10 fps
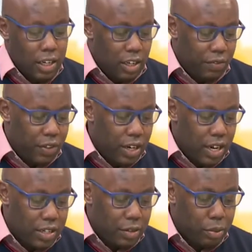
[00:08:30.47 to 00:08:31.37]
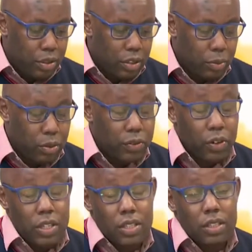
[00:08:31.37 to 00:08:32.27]
If the NASA principles,
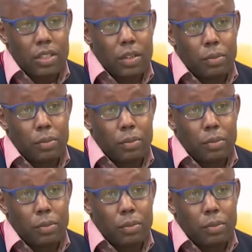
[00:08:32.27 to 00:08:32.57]
for instance,